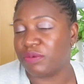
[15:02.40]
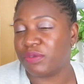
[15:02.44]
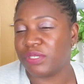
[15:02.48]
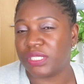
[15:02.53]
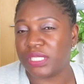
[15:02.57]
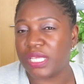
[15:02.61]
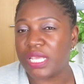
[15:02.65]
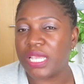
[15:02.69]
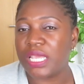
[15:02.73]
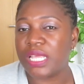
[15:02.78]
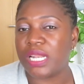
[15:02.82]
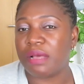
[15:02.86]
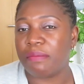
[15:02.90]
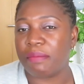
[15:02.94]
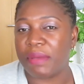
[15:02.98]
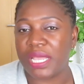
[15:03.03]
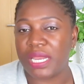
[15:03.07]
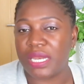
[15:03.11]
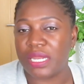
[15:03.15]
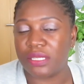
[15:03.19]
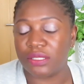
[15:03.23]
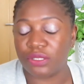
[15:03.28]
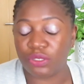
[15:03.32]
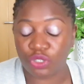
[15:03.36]
I was thinking I
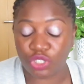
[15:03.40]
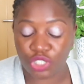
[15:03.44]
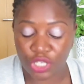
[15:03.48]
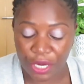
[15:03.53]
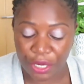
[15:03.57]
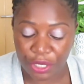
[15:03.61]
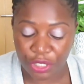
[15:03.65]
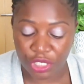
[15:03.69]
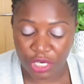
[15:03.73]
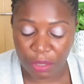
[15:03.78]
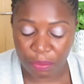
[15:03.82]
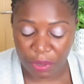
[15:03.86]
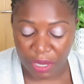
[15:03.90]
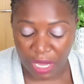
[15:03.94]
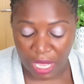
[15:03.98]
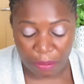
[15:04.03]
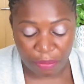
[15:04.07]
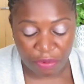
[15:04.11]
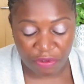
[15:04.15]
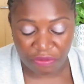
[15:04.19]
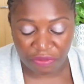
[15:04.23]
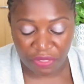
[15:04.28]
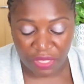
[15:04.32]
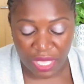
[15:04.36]
may need to change up a
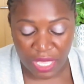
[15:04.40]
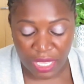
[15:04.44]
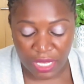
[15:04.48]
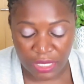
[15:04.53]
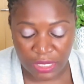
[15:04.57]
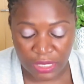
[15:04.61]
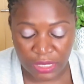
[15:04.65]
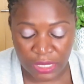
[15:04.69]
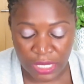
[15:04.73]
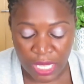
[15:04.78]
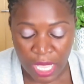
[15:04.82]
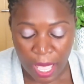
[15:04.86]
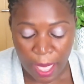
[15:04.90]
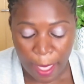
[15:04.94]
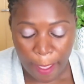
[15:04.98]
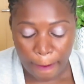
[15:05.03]
couple things,